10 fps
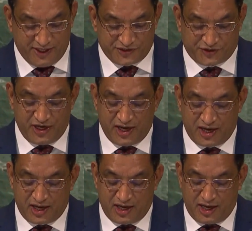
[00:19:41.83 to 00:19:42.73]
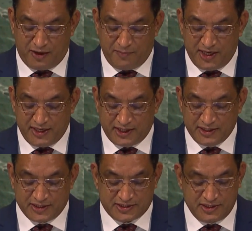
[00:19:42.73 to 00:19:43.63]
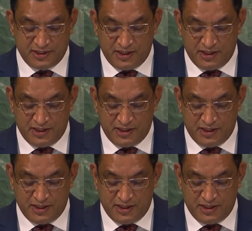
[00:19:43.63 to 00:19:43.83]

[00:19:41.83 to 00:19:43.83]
why Sri Lanka and many others